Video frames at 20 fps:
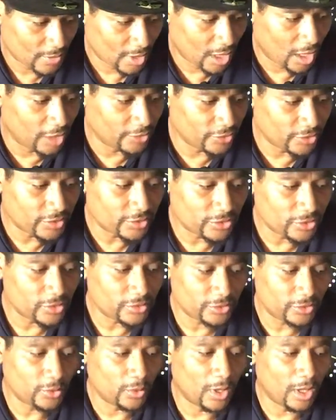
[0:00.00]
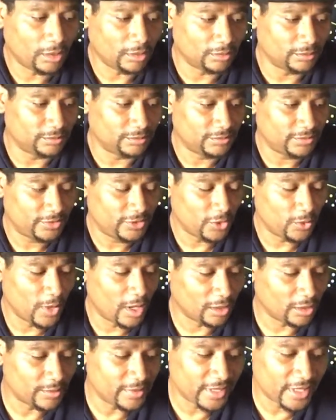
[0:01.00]
Oh, you, you, you're welcome. You're
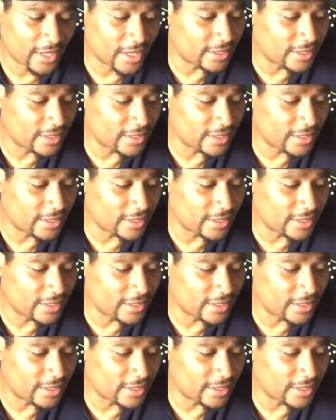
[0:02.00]
welcome. Any